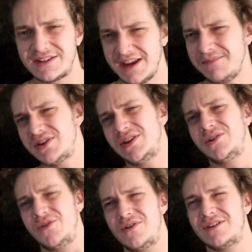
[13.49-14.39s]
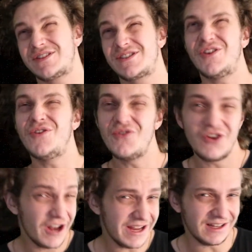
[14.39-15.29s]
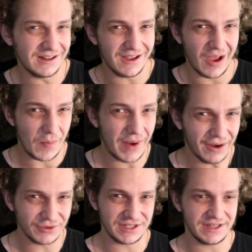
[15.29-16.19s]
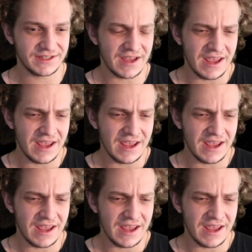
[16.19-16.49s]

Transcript: seem to know so little about it.